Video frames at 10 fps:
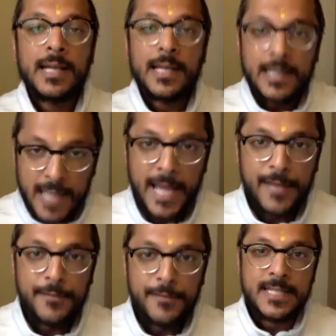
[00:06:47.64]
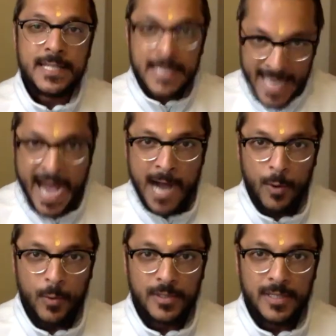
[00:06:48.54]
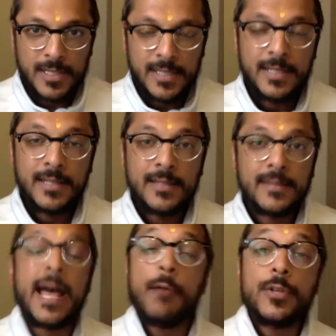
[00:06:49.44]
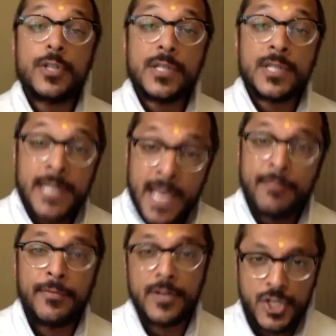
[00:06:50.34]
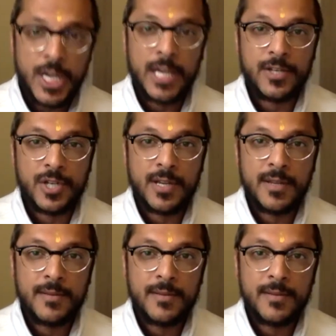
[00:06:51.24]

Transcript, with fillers: Life is a noun, that which is never changing.